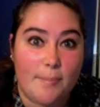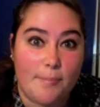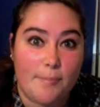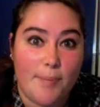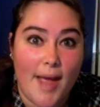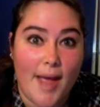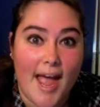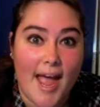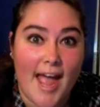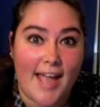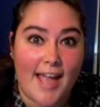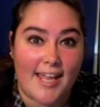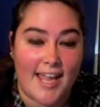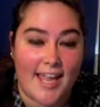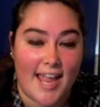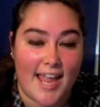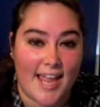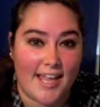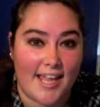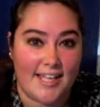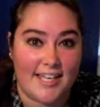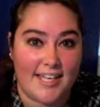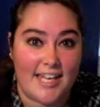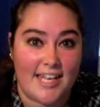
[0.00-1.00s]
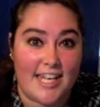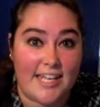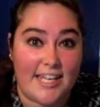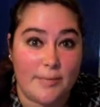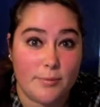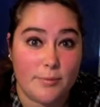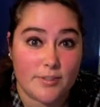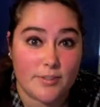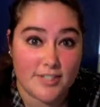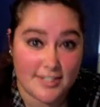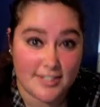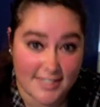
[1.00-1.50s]
back, and
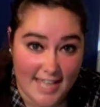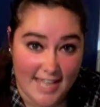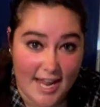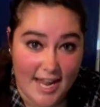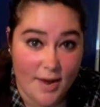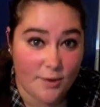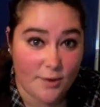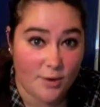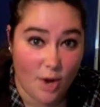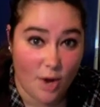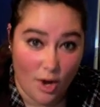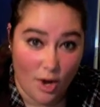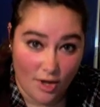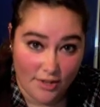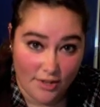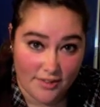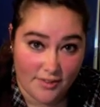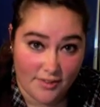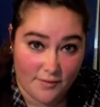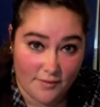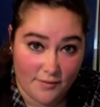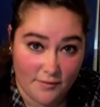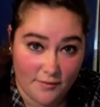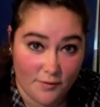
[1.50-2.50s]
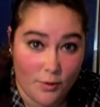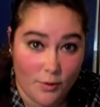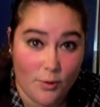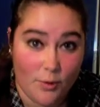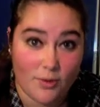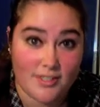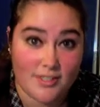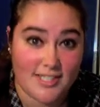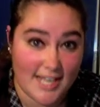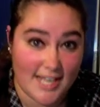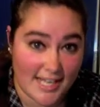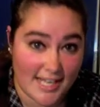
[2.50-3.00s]
he was down on the
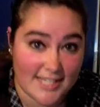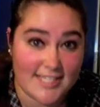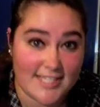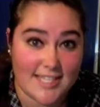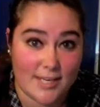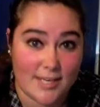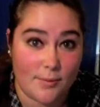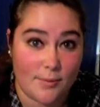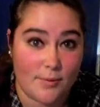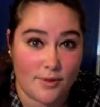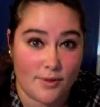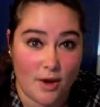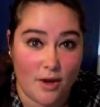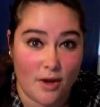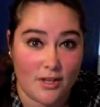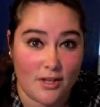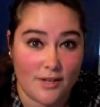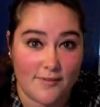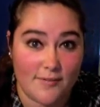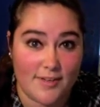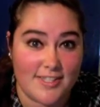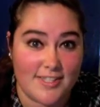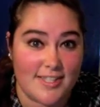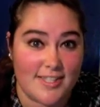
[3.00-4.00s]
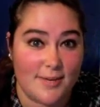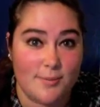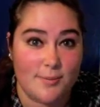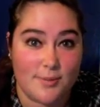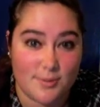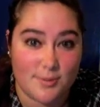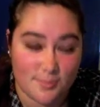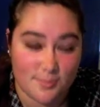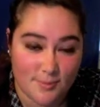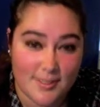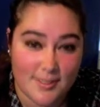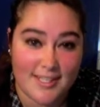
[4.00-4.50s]
floor dancing with all of us. It
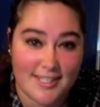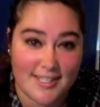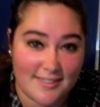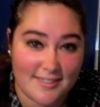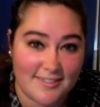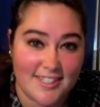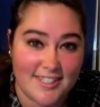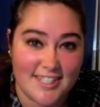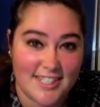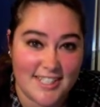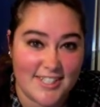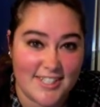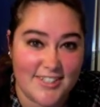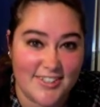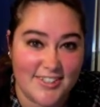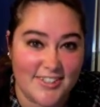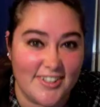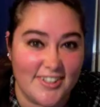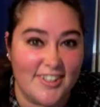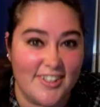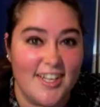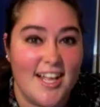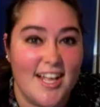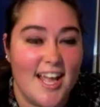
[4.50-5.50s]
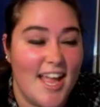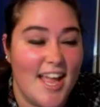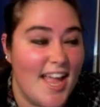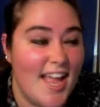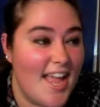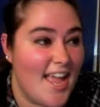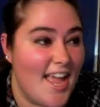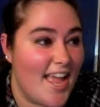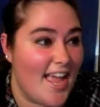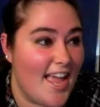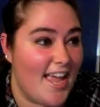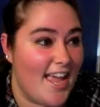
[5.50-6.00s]
was really, really cool.
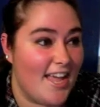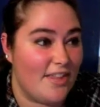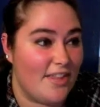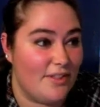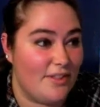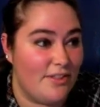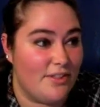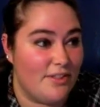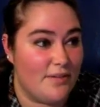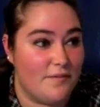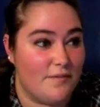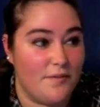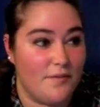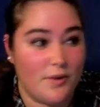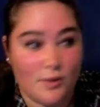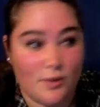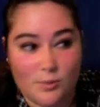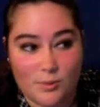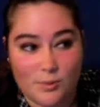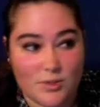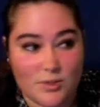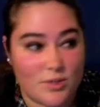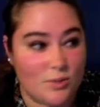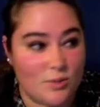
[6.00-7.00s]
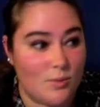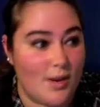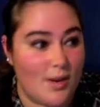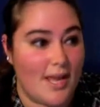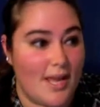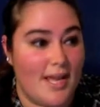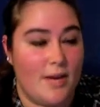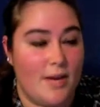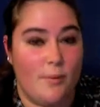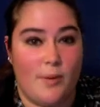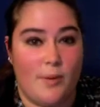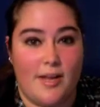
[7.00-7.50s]
And the food was
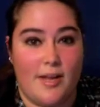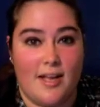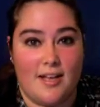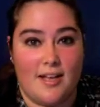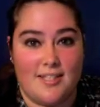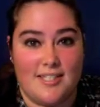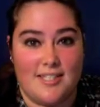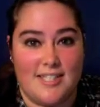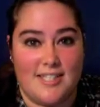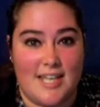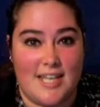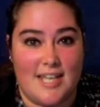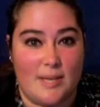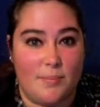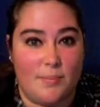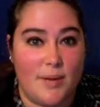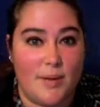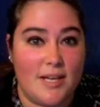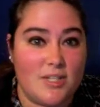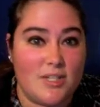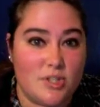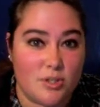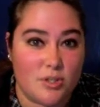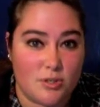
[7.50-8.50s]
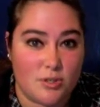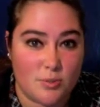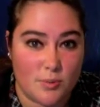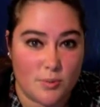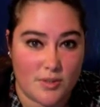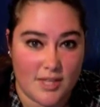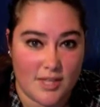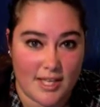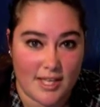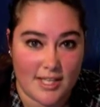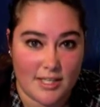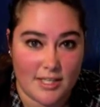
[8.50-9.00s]
great. We got to take pictures
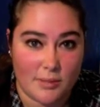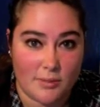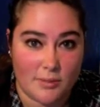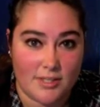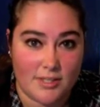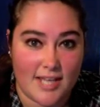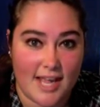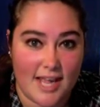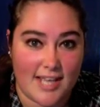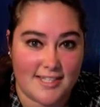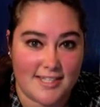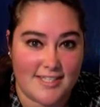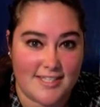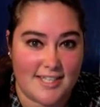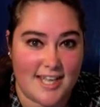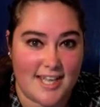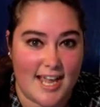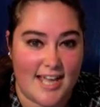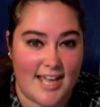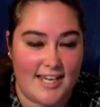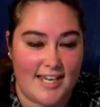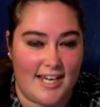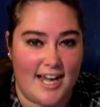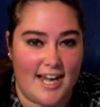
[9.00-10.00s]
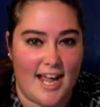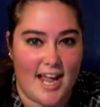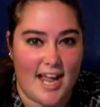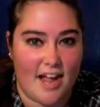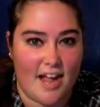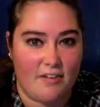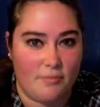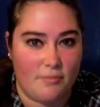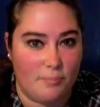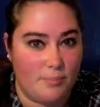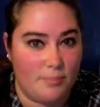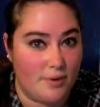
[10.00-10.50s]
with the Hollywood cast again, and I
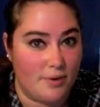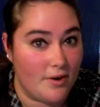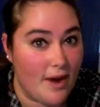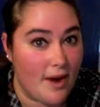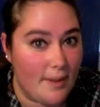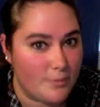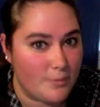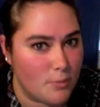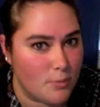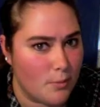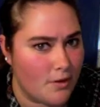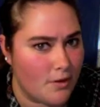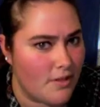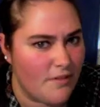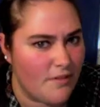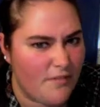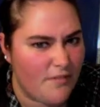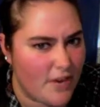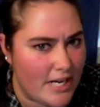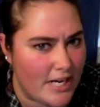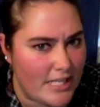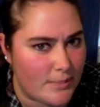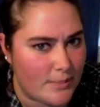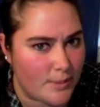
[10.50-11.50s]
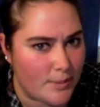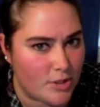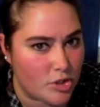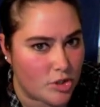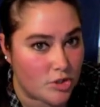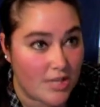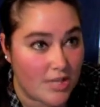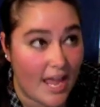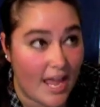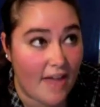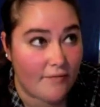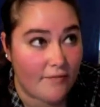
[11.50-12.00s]
have perhaps one of the funniest
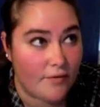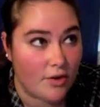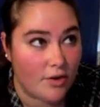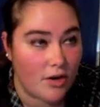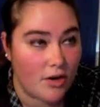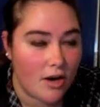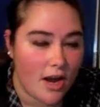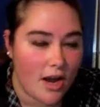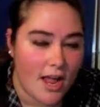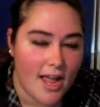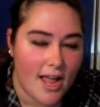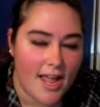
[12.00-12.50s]
pictures ever.